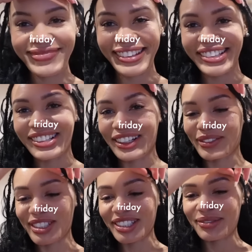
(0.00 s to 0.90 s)
Y'all are gonna
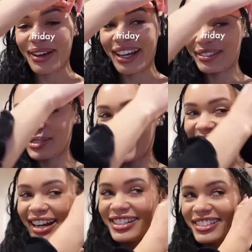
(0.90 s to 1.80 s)
be so mad at me.
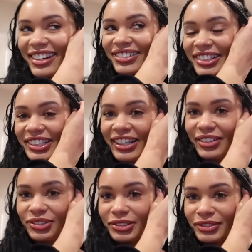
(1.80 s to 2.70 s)
Actually, I don't think
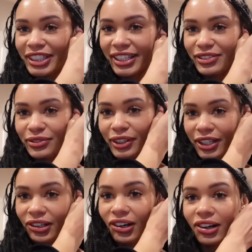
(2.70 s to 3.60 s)
anyone really gives a fuck
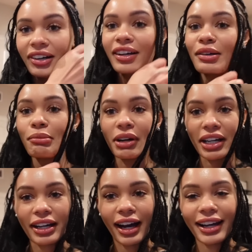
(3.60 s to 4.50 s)
at all,
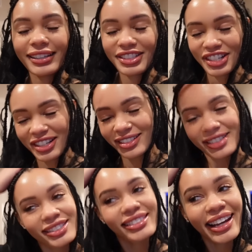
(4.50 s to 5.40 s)
but I
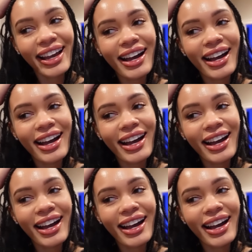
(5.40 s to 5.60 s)
just,